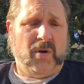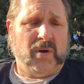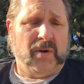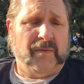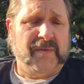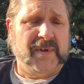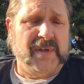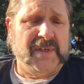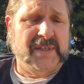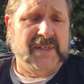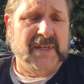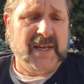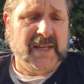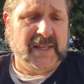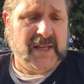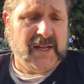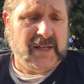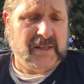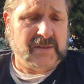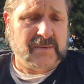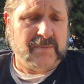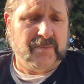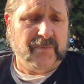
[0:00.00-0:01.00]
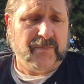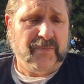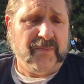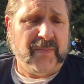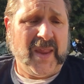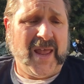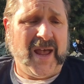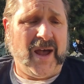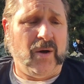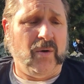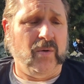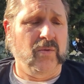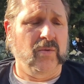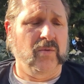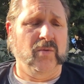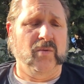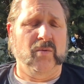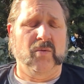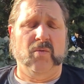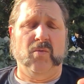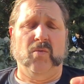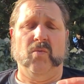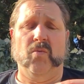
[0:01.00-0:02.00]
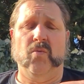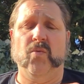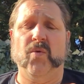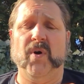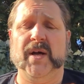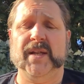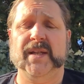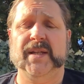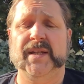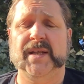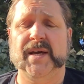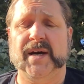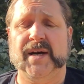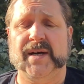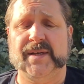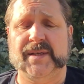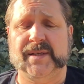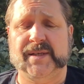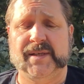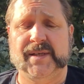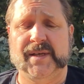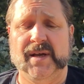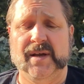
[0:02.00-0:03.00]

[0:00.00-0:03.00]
these details. Now, what does